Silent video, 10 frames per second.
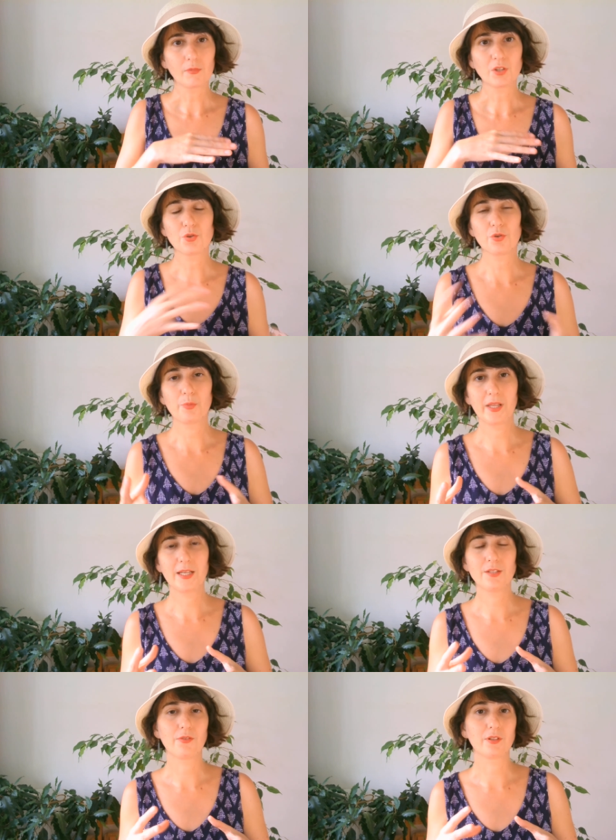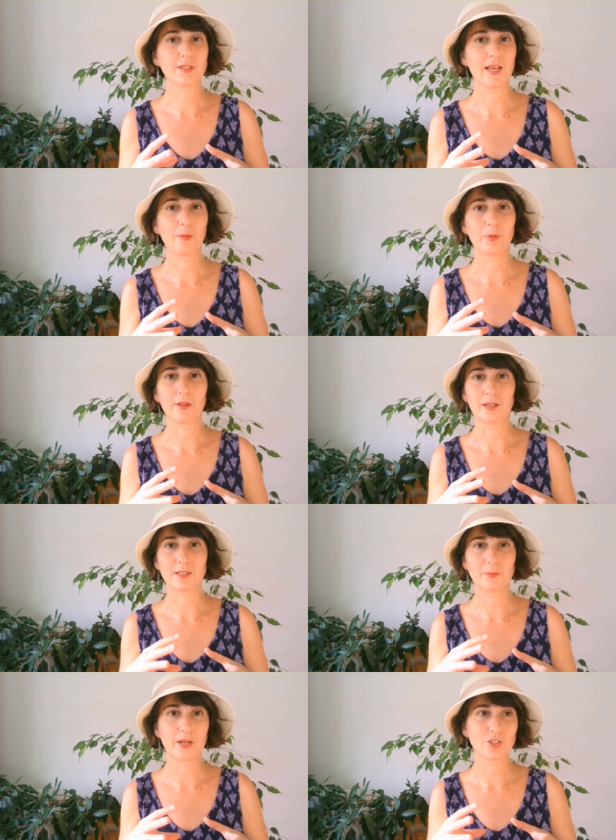to replace, for example, a
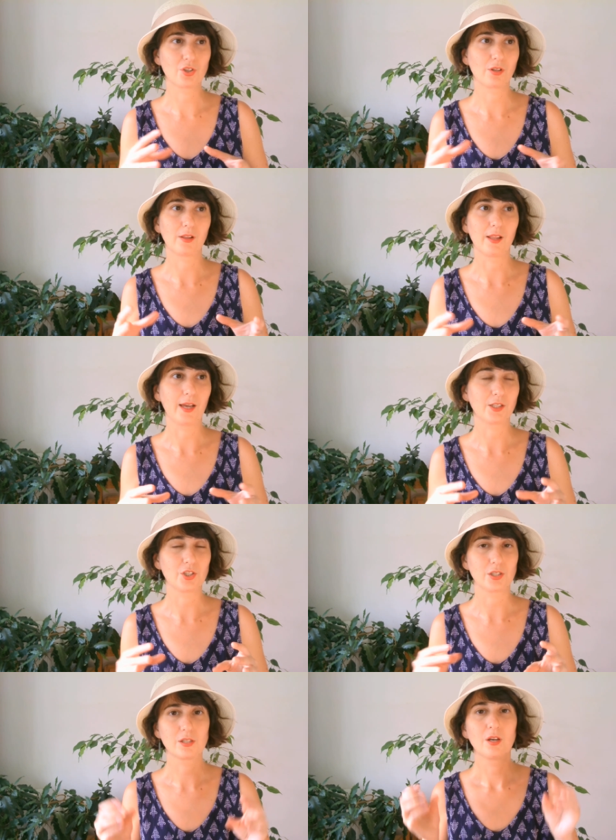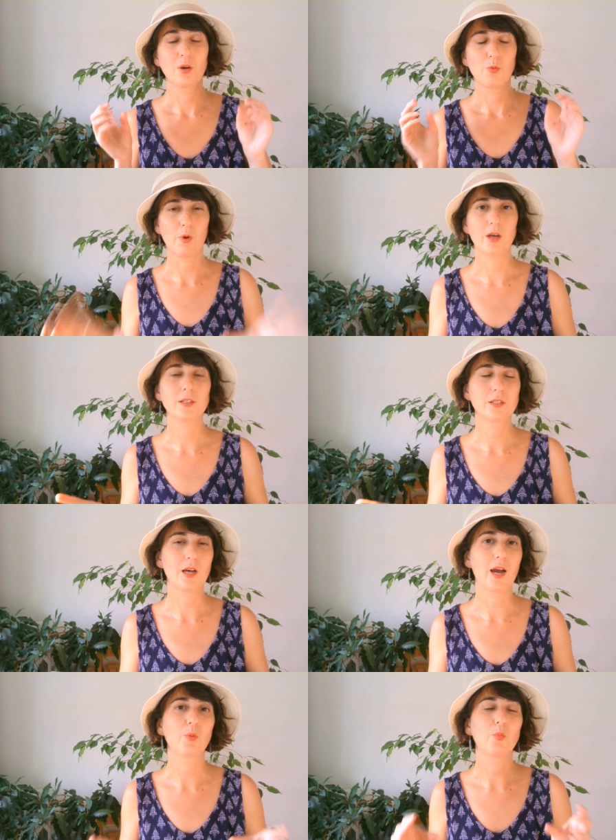special like just one
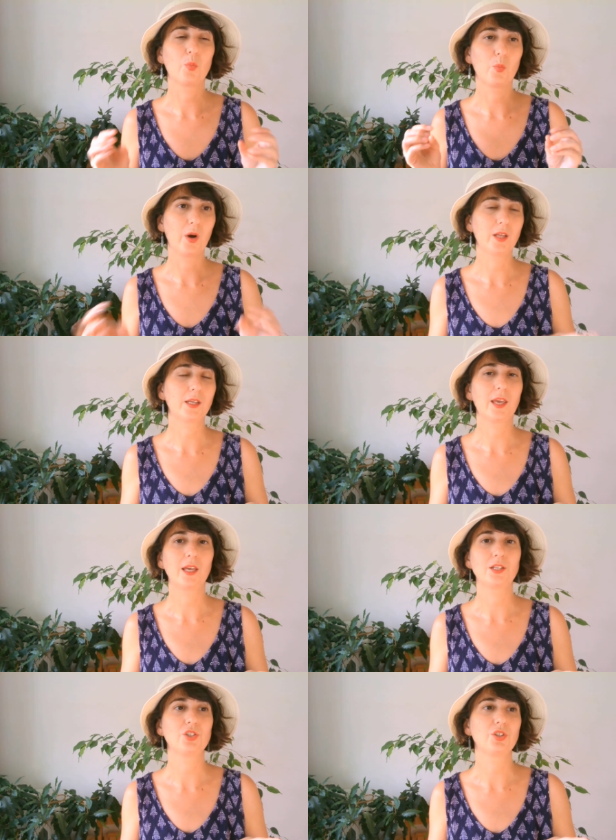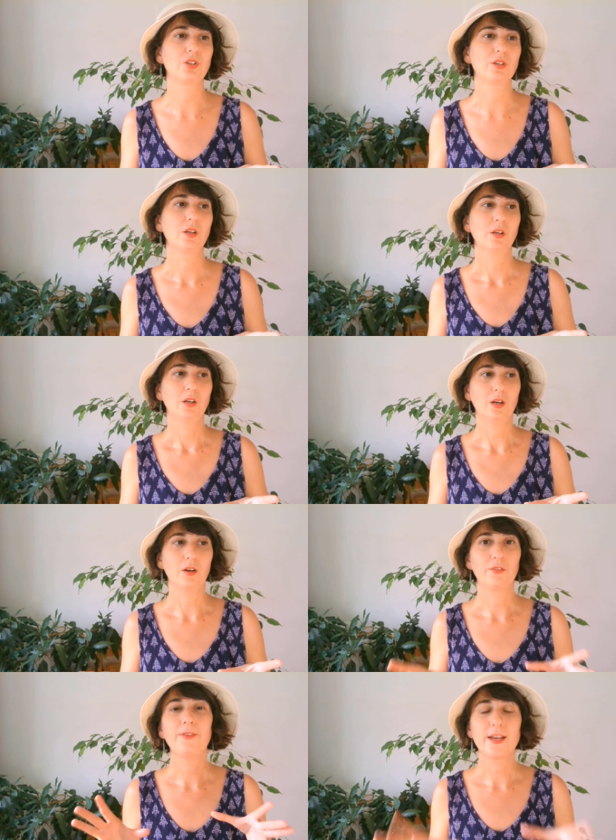time, one occasion
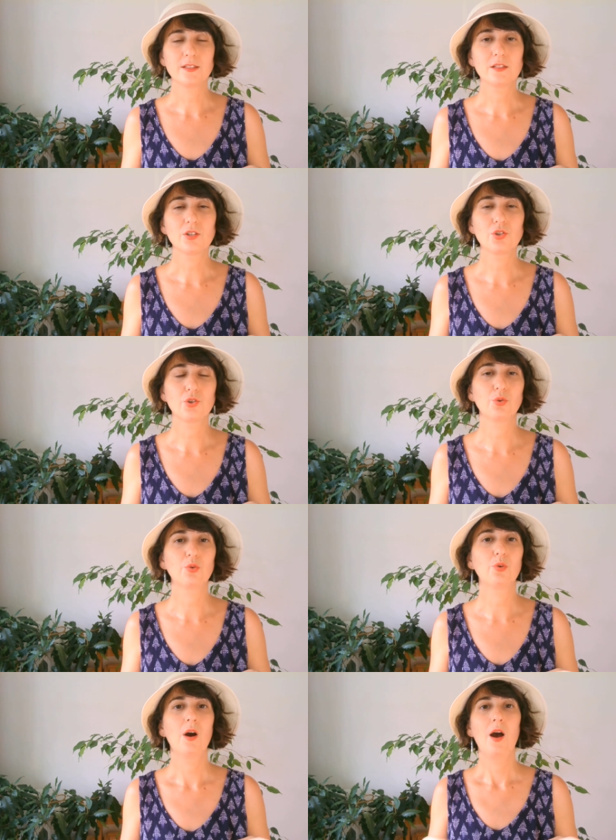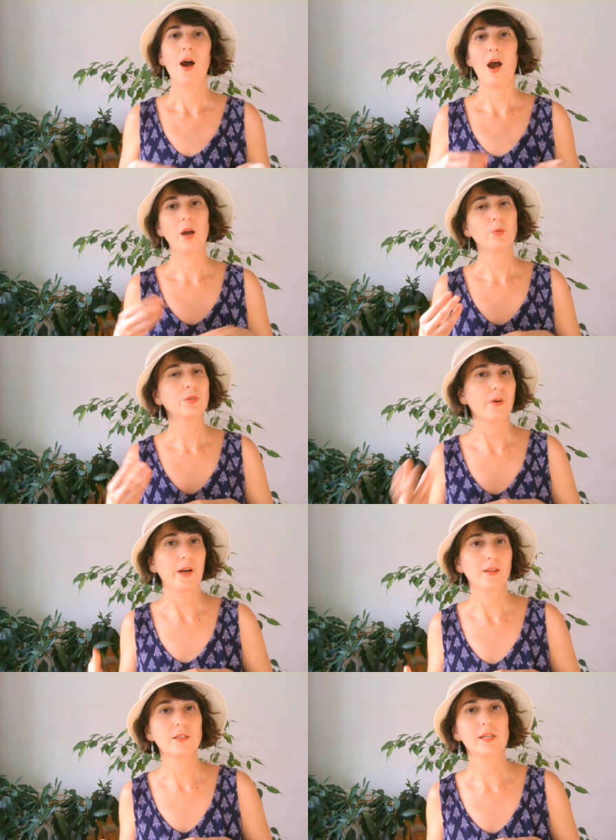fancy shoe, I would
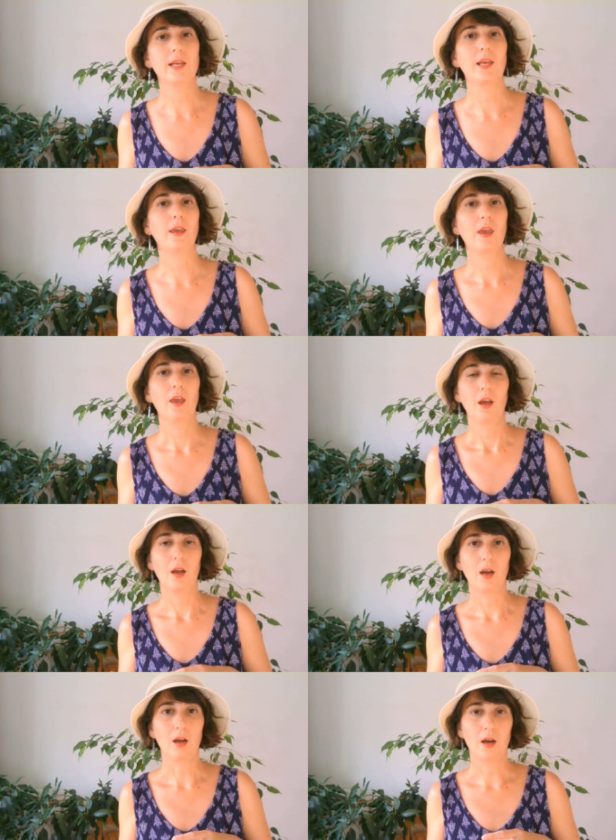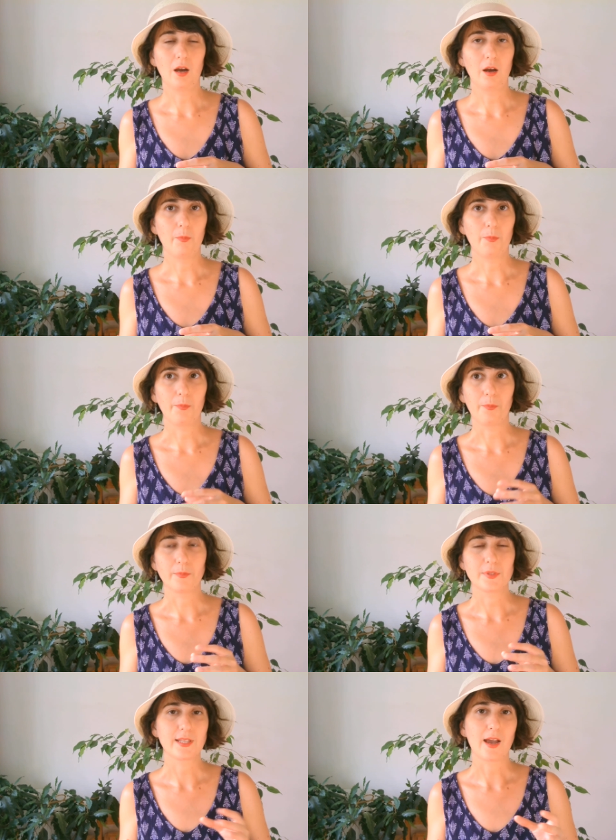rather take
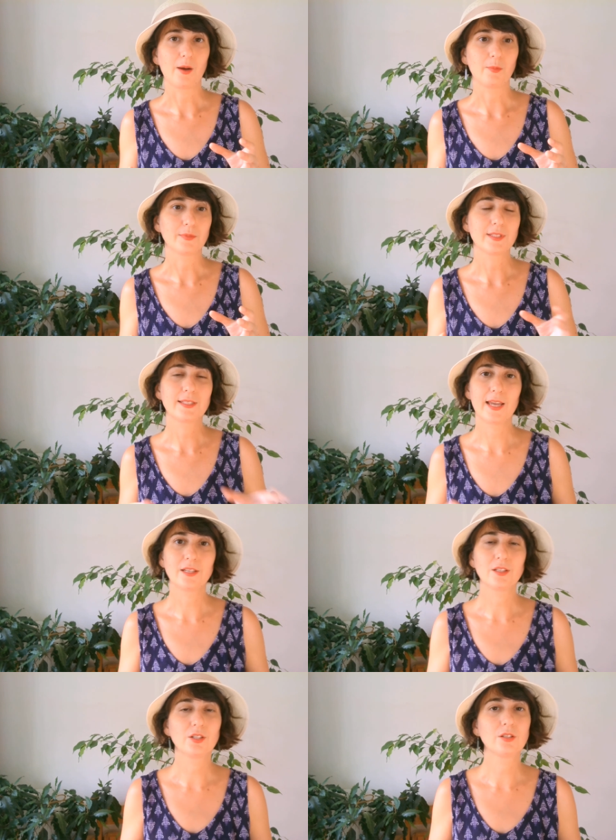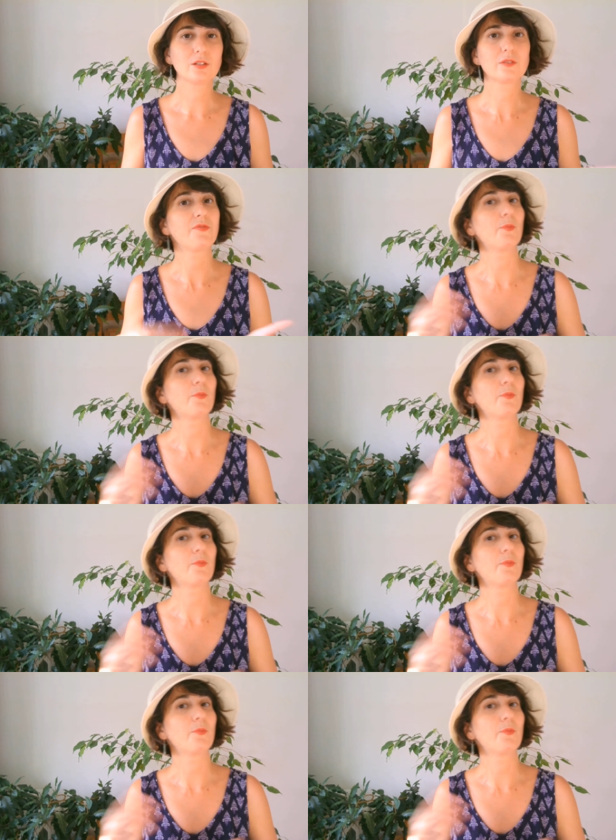some sandals,